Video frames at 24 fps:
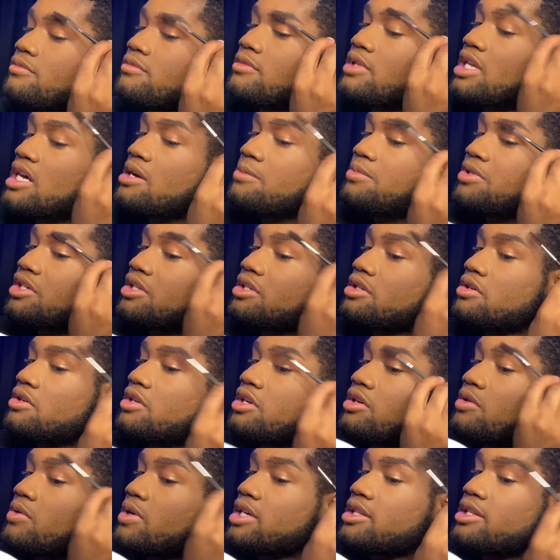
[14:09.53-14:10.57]
Now I'm just going
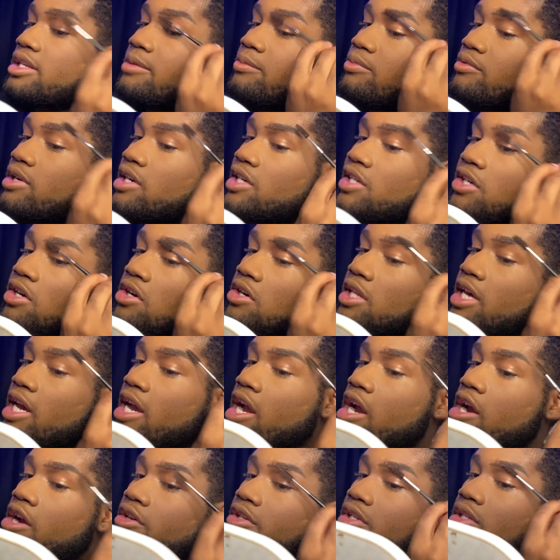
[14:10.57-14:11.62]
to quickly brush all the
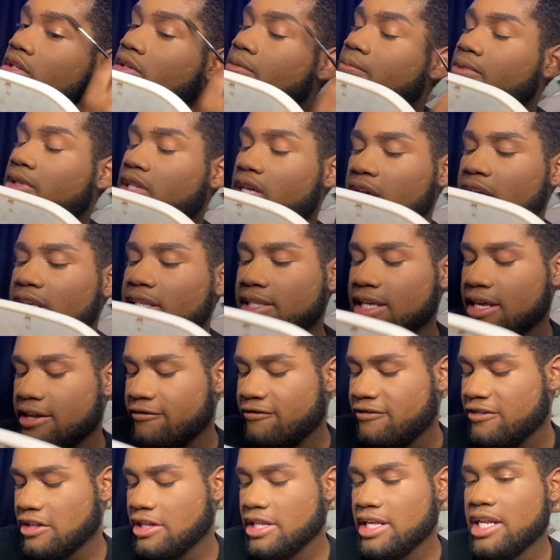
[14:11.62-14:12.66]
hairs into place
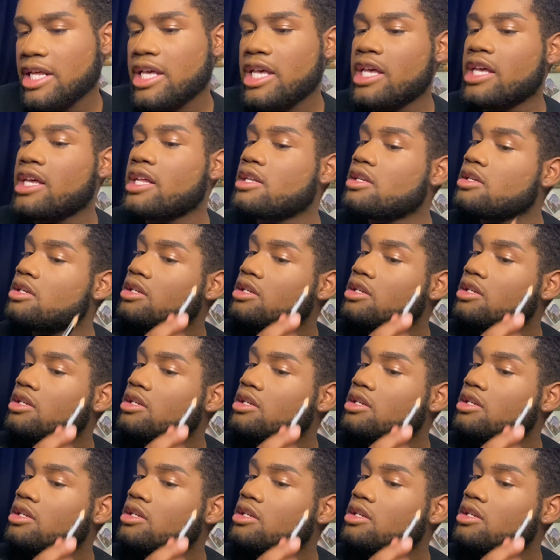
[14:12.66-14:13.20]
and fill it in,